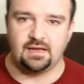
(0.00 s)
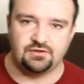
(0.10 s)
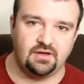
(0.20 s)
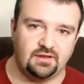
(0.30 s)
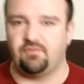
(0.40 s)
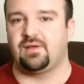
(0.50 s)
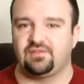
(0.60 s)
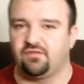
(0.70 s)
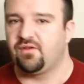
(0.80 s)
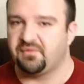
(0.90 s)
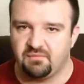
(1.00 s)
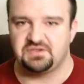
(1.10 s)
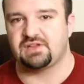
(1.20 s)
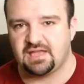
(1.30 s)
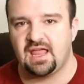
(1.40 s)
and try to level myself up as
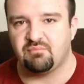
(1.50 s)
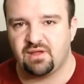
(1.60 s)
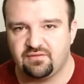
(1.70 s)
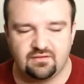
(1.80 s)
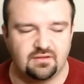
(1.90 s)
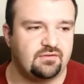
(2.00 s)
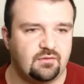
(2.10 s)
much as I can, basically.